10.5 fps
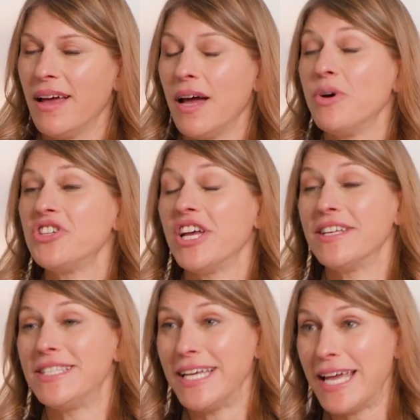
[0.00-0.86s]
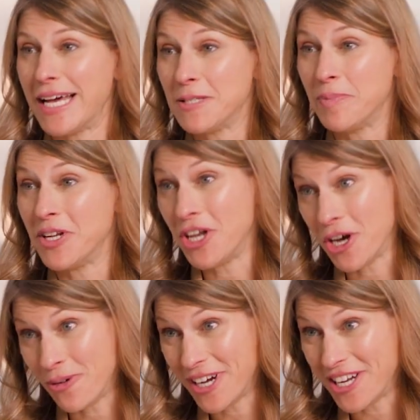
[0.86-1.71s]
I wish I could say yes, but
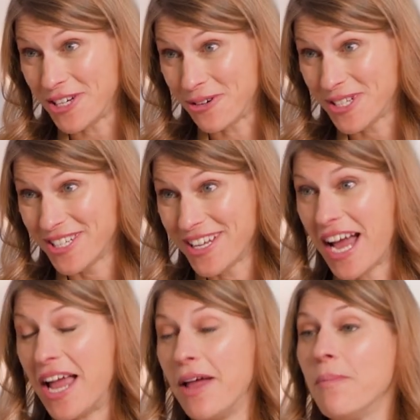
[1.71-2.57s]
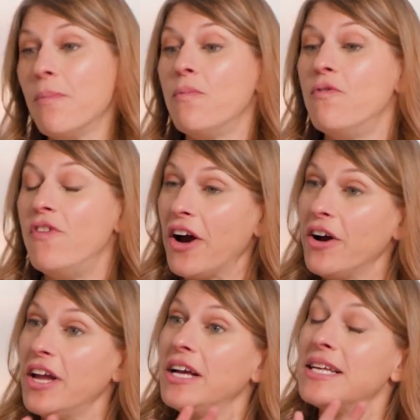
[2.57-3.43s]
no, I don't. I am
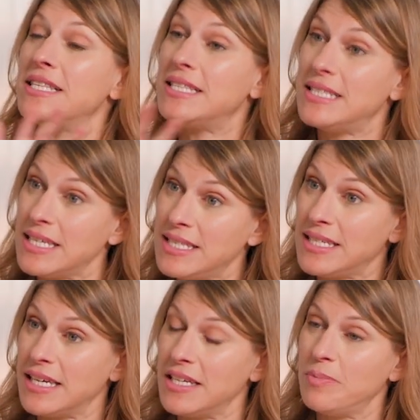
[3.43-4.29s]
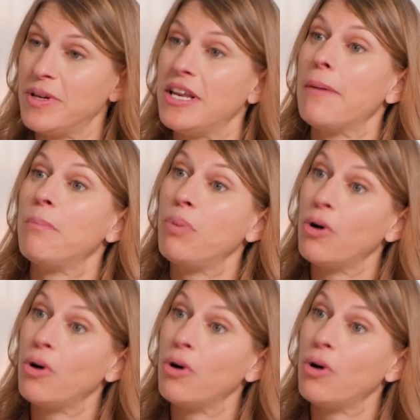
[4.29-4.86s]
very consistent, but not